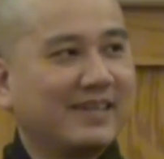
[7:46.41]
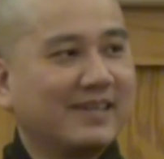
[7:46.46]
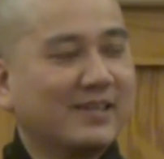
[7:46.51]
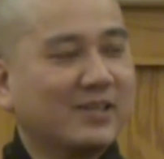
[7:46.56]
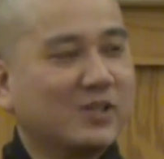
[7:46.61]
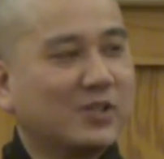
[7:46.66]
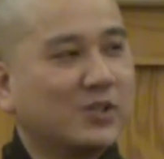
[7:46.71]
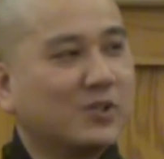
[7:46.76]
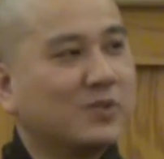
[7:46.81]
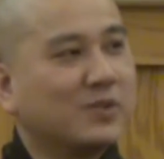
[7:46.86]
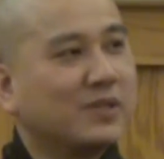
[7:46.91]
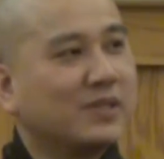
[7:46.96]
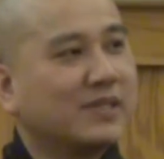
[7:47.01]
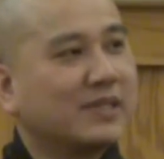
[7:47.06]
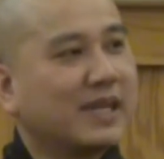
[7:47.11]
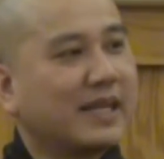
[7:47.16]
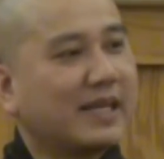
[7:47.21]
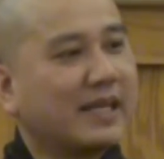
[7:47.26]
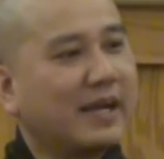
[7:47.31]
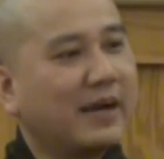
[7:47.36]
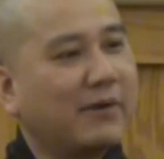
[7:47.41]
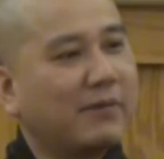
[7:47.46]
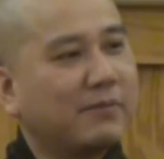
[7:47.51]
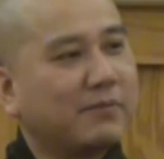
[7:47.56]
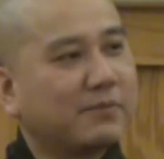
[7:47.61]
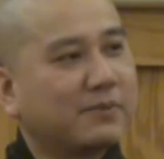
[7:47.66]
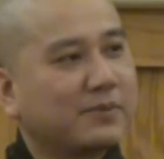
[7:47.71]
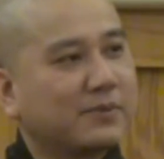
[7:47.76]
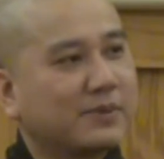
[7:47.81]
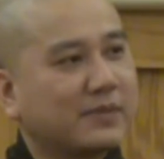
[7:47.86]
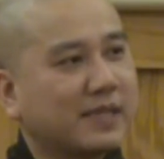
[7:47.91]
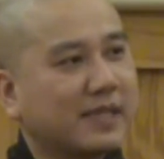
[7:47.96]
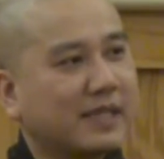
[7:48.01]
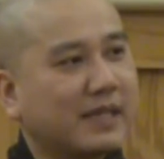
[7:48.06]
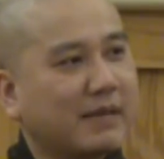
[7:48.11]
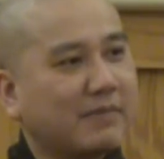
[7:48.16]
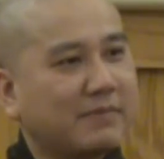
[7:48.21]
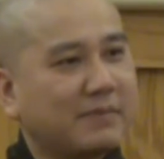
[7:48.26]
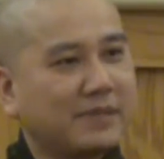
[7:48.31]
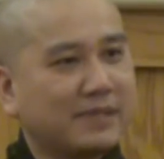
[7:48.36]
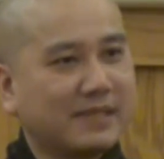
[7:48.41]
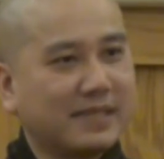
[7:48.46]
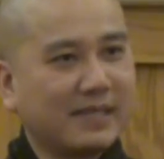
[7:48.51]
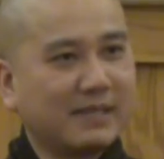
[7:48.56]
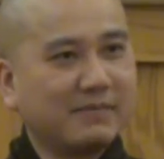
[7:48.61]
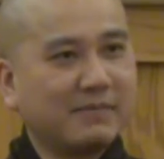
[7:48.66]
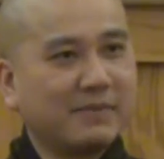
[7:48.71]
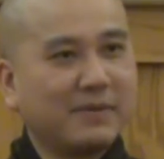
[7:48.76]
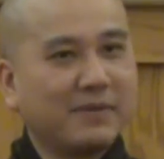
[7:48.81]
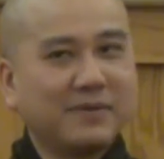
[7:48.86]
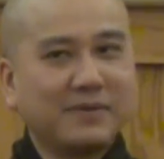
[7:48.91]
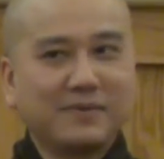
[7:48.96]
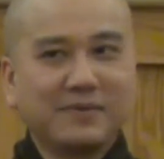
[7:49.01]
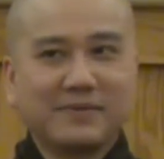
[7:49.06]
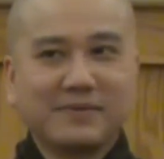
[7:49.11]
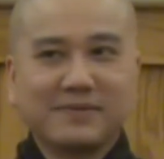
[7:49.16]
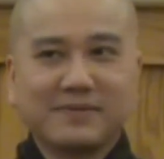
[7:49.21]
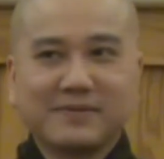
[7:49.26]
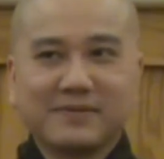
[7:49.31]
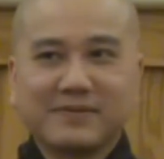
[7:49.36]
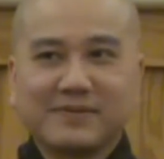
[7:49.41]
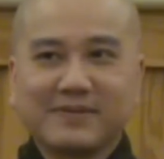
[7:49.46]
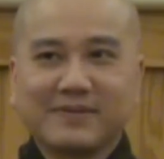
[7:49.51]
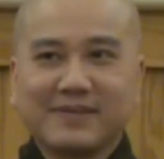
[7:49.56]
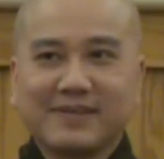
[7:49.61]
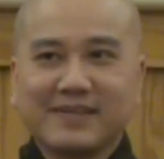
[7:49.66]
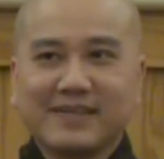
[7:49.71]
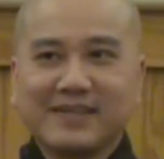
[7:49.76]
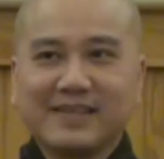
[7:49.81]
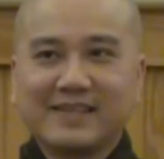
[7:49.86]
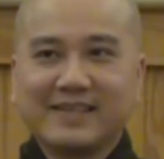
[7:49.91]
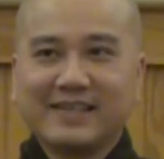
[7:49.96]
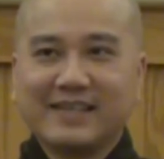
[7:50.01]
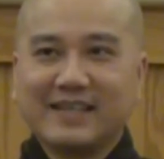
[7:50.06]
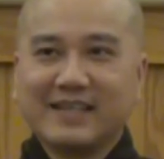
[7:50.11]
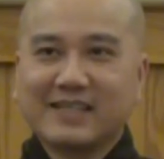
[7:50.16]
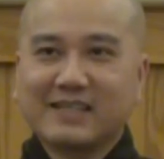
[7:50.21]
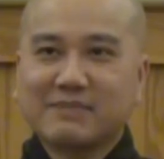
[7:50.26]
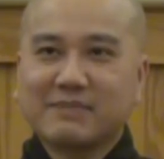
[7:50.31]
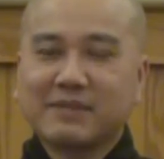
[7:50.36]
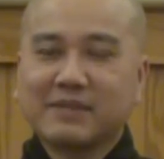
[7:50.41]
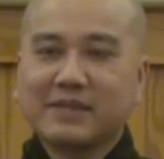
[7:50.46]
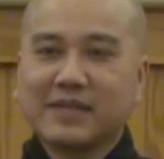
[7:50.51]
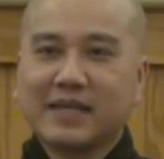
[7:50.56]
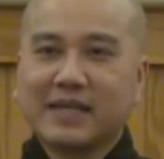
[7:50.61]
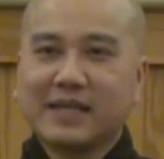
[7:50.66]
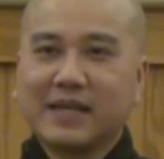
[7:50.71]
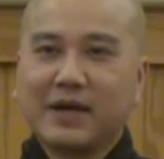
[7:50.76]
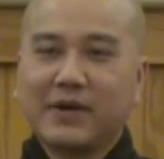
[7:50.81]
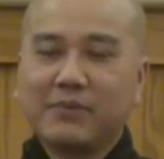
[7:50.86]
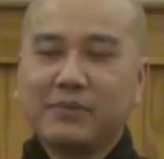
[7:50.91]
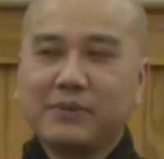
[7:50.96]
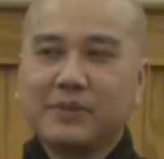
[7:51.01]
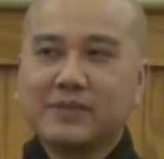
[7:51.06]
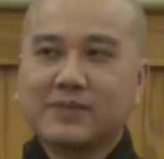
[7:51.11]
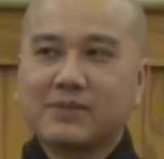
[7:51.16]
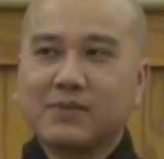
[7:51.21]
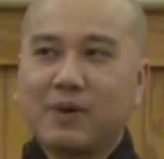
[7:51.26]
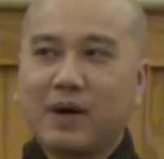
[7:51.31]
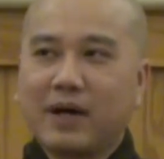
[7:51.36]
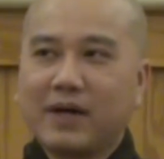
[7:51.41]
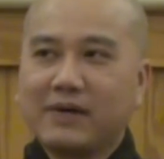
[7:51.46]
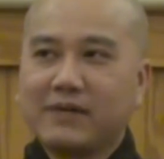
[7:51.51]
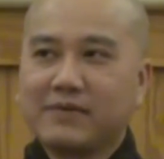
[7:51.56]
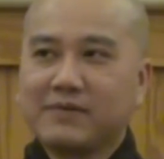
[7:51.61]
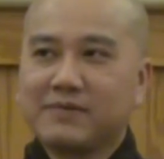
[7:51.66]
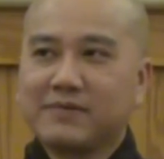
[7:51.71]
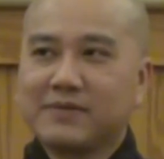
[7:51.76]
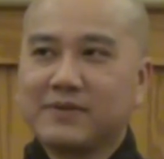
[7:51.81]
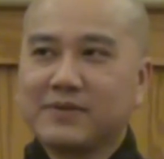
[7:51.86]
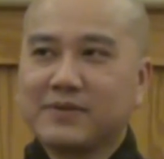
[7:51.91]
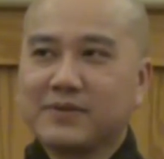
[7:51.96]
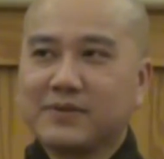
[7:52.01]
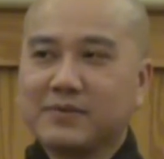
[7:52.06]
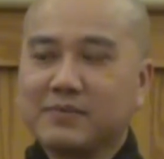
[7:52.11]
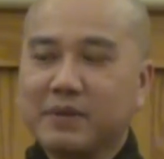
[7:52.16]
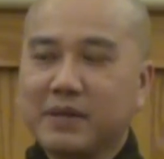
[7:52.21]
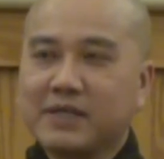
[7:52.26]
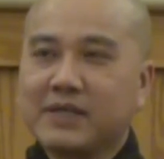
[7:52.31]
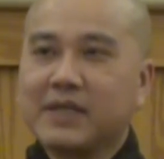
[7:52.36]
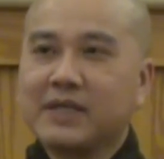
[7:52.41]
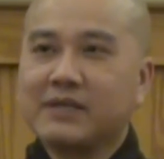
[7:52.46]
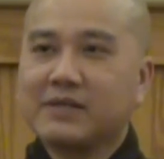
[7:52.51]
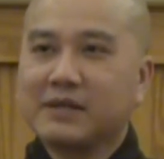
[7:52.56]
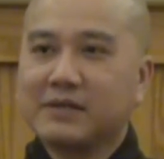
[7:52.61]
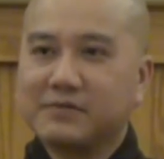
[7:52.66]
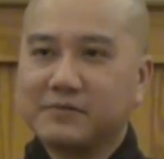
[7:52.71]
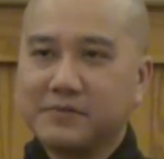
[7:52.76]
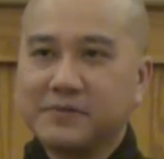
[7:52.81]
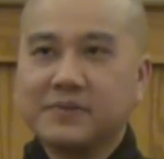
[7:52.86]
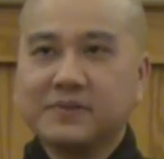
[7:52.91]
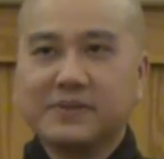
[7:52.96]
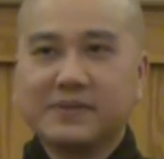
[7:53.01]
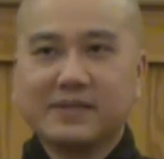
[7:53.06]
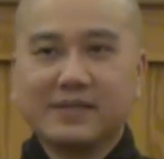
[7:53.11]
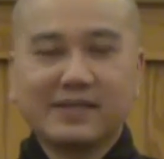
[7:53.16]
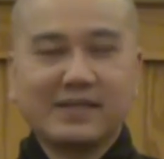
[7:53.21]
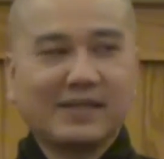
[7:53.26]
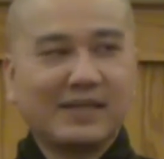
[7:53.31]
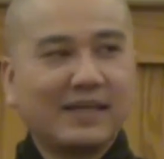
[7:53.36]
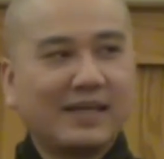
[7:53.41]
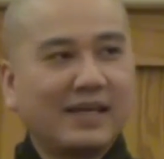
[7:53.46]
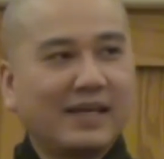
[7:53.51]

The children can help to set up the table. The husband can help his wife to making the food.